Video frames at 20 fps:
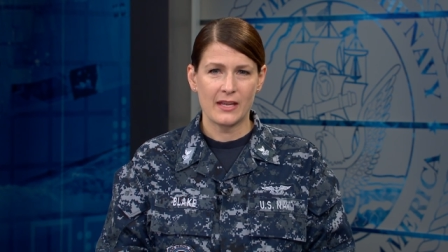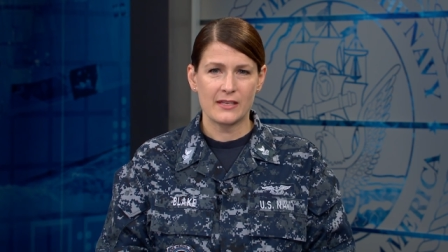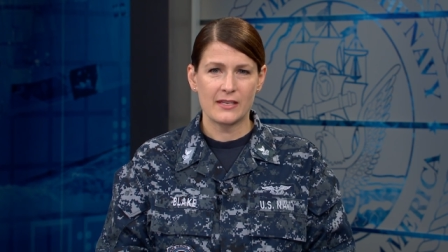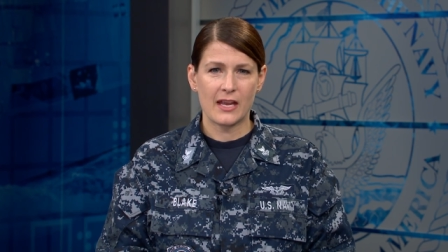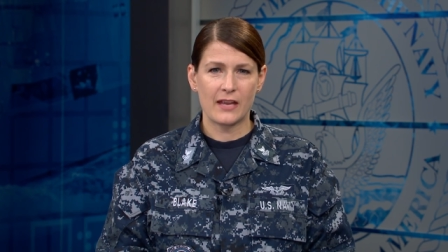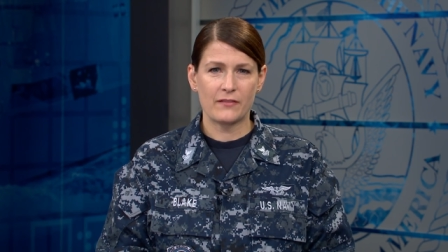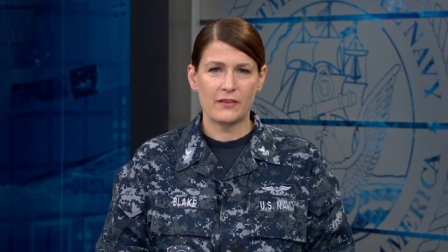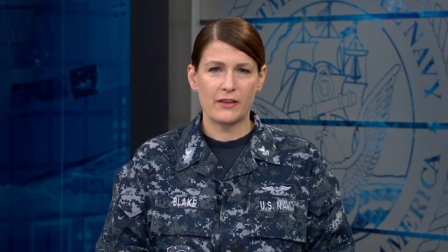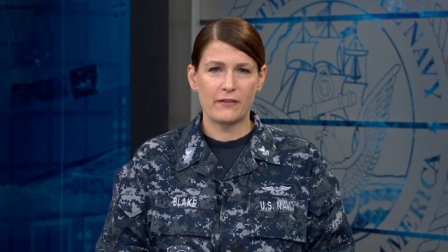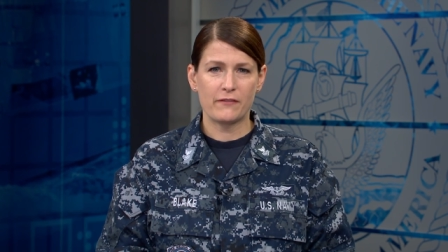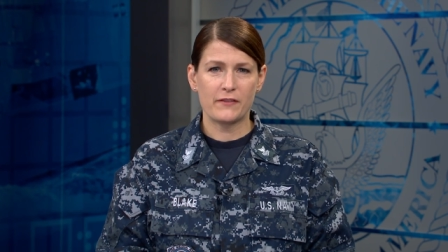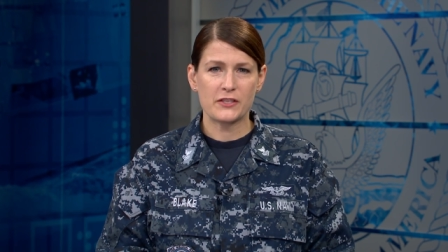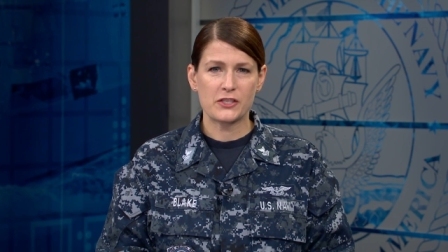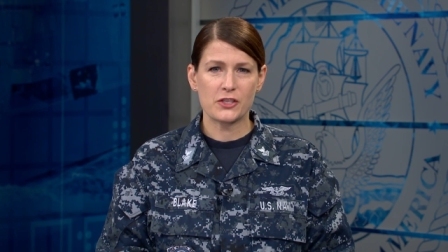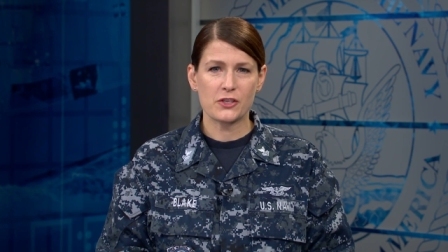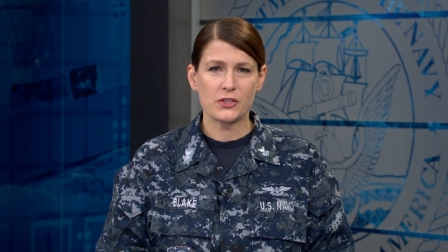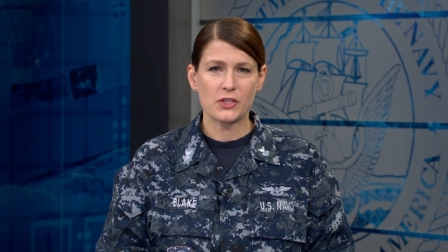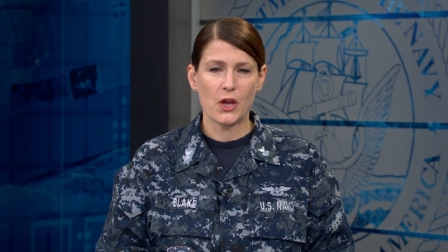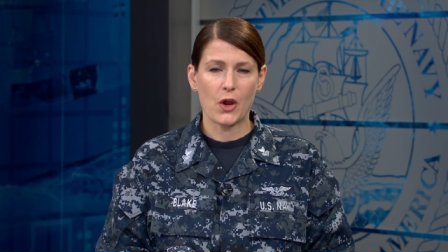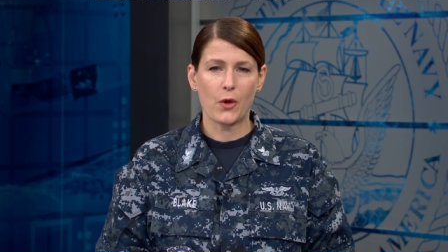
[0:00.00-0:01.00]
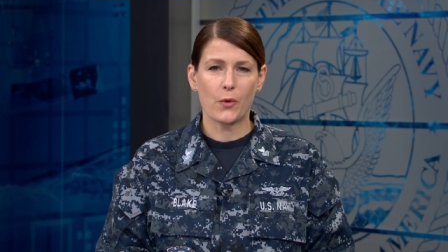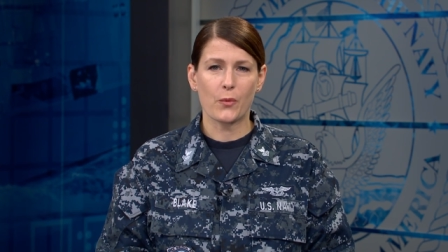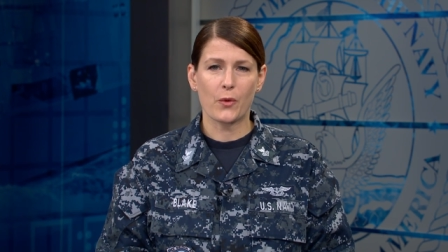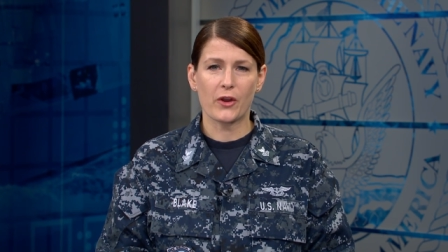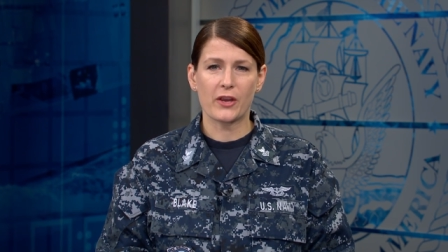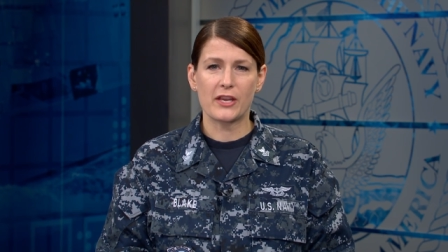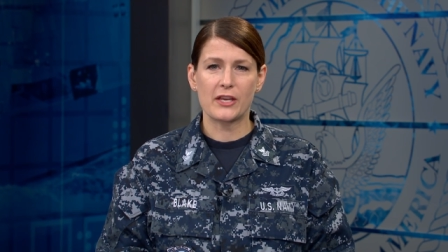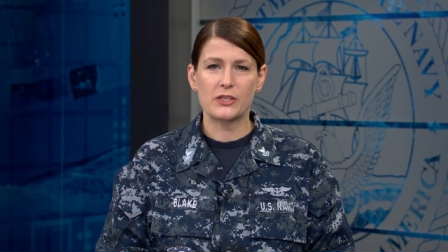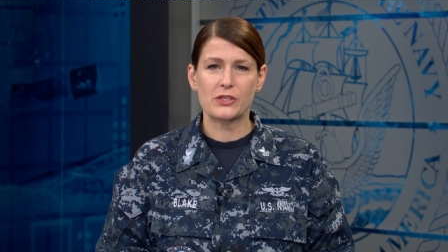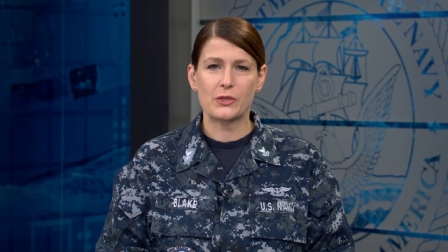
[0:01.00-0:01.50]
Navy officials are
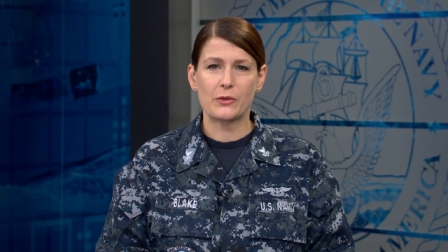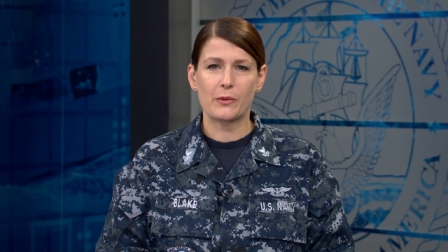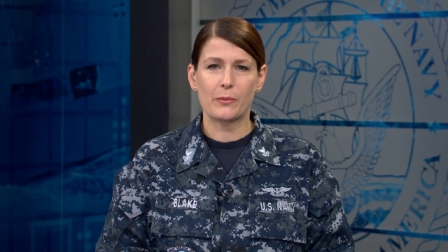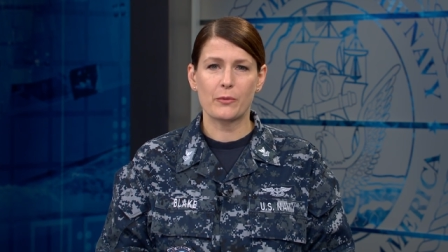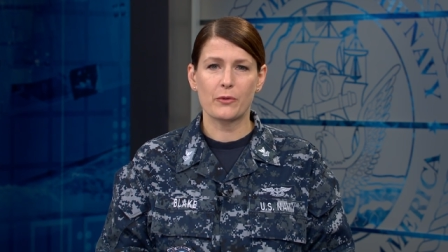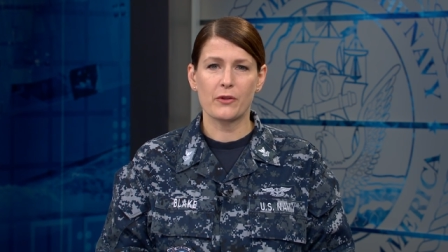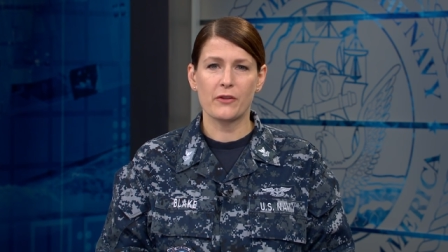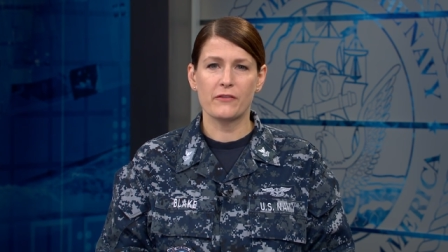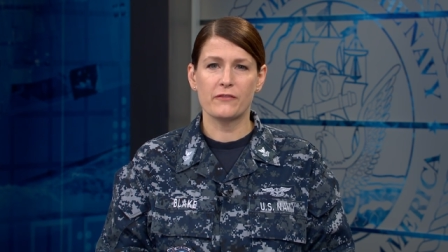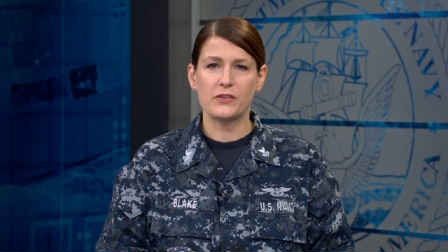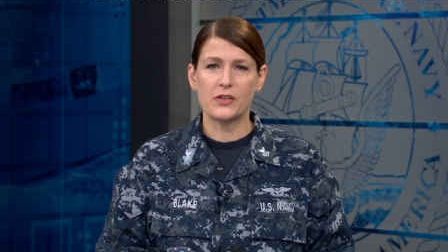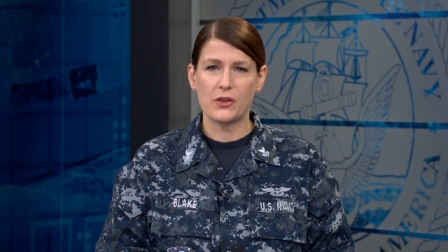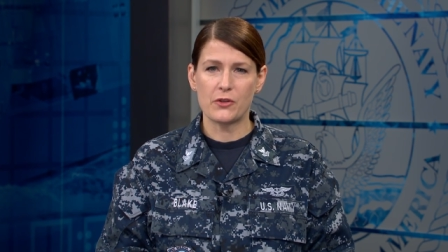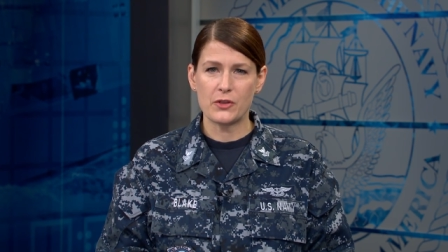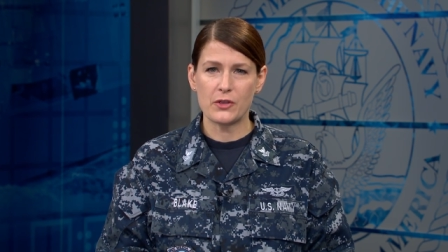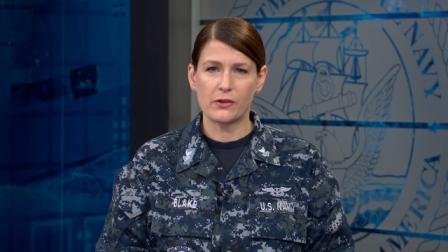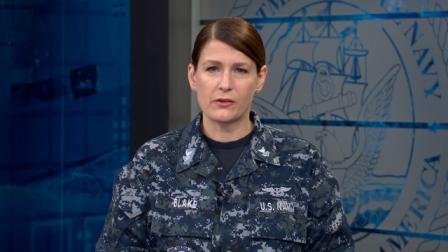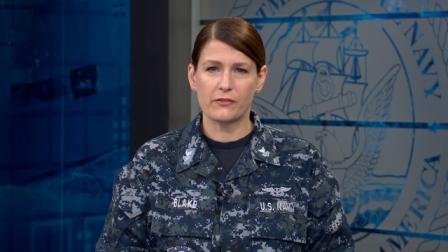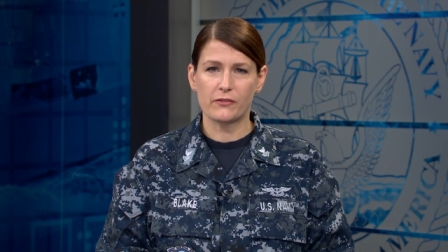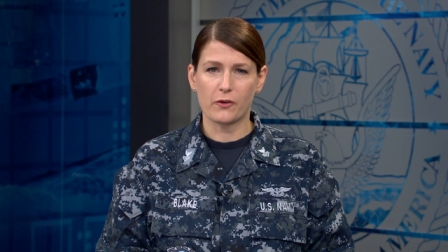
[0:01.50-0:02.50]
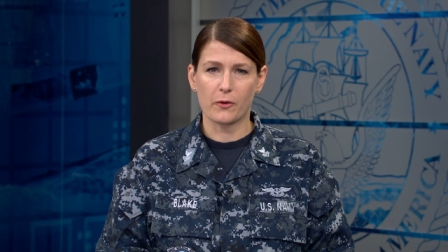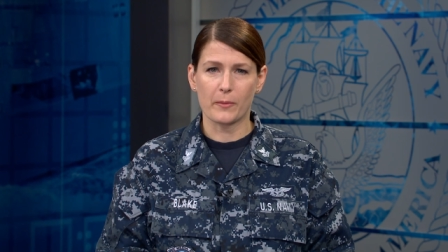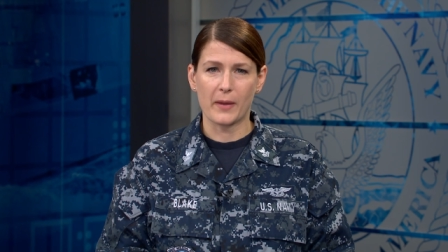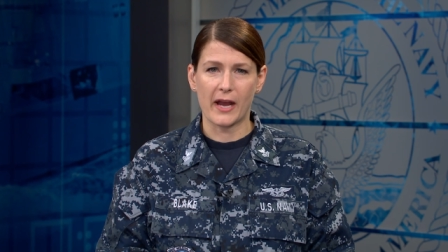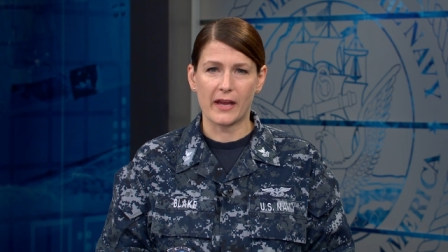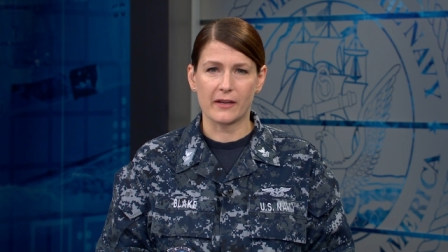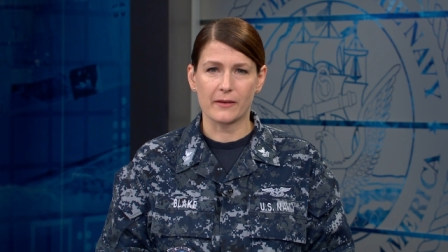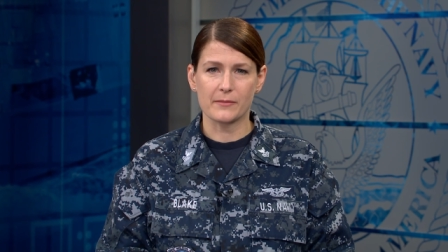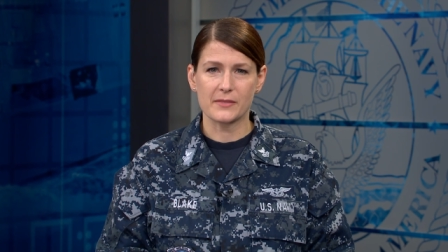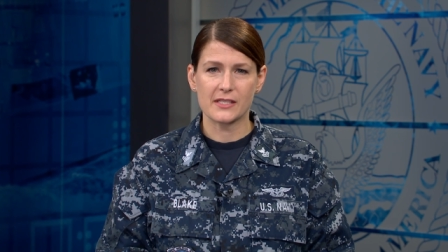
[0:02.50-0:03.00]
working to approve new uniform
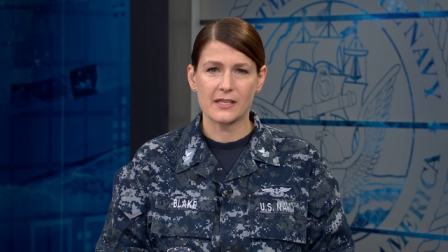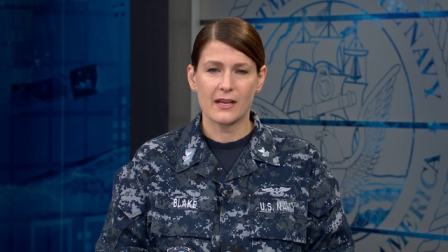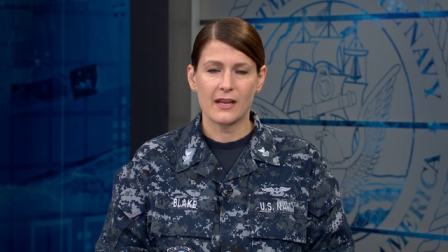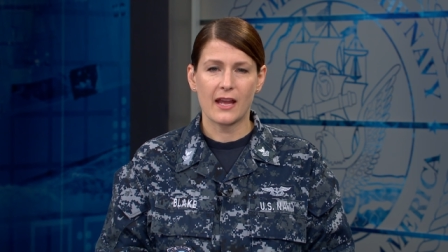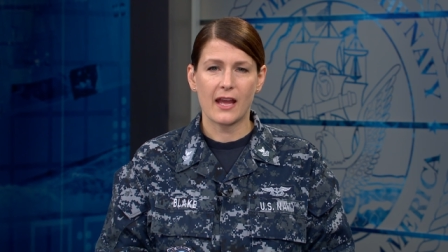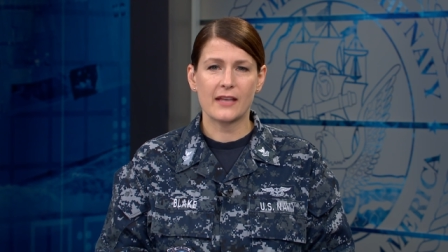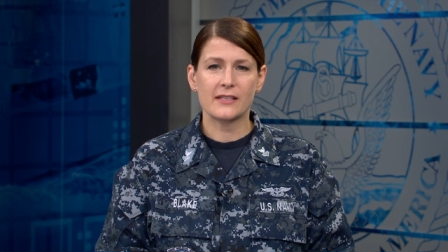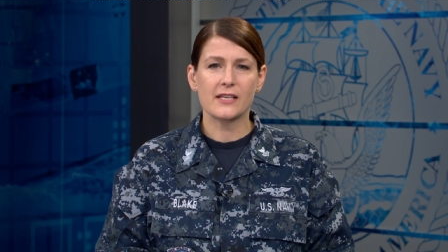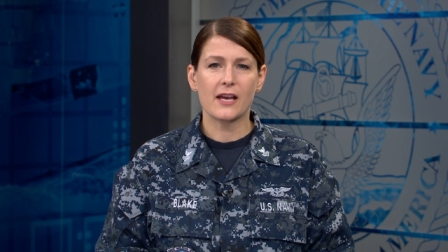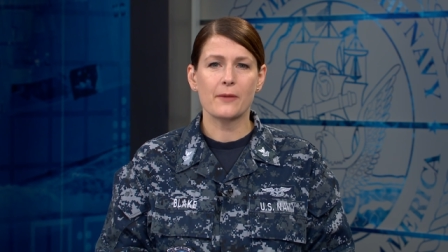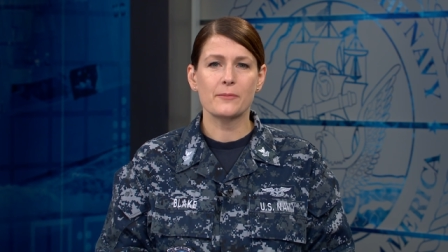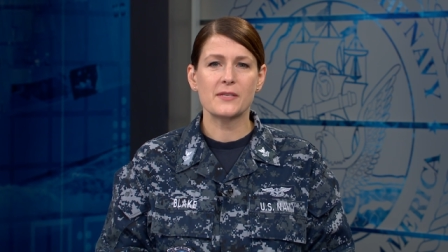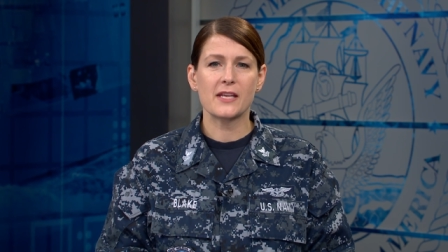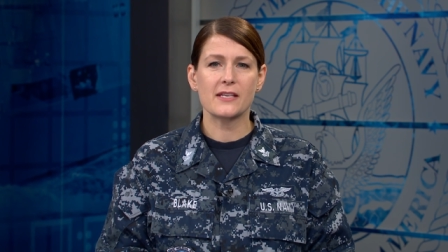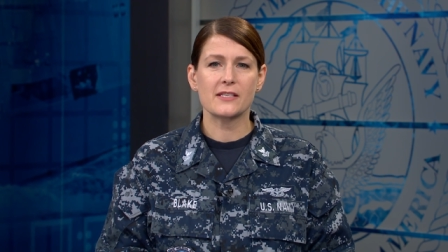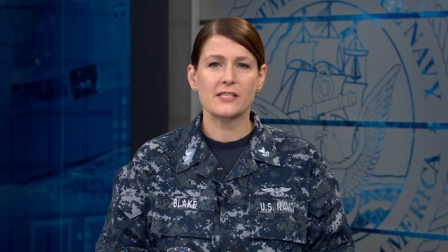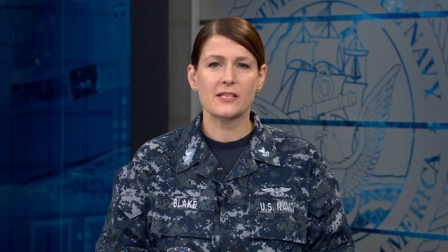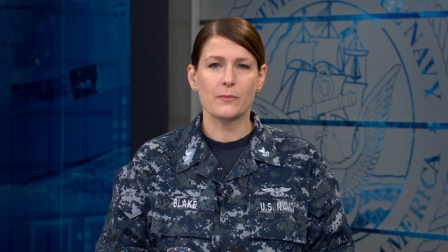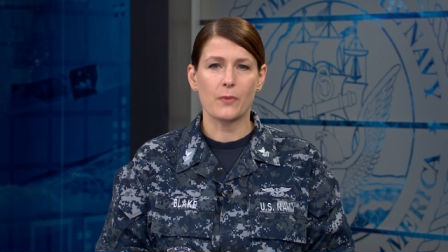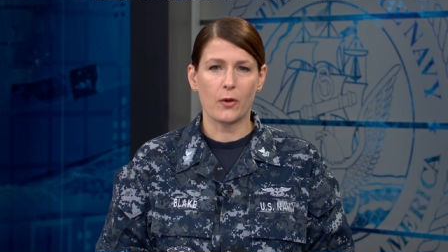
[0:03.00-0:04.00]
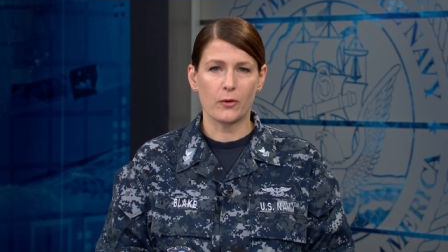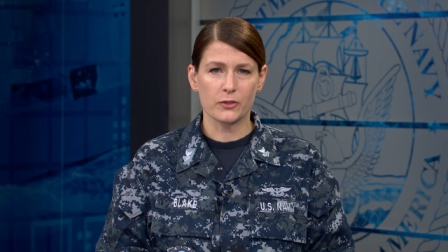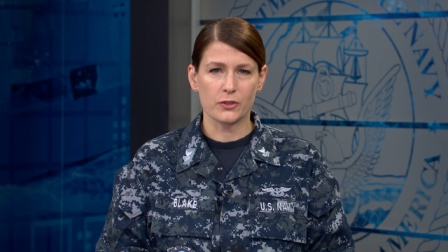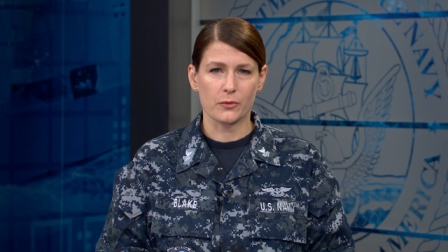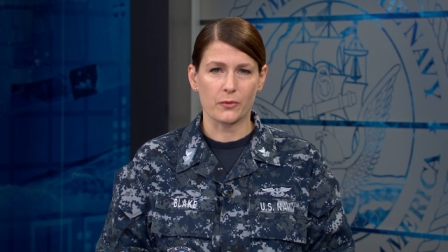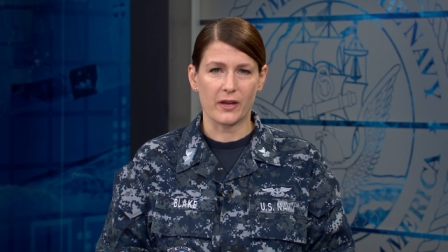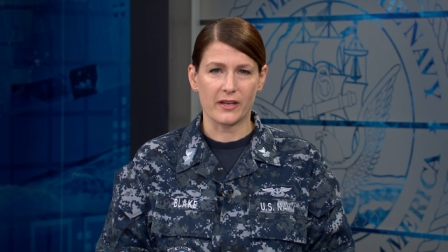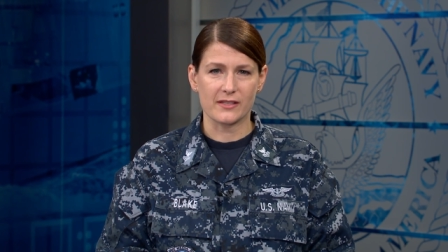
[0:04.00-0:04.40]
items and update some older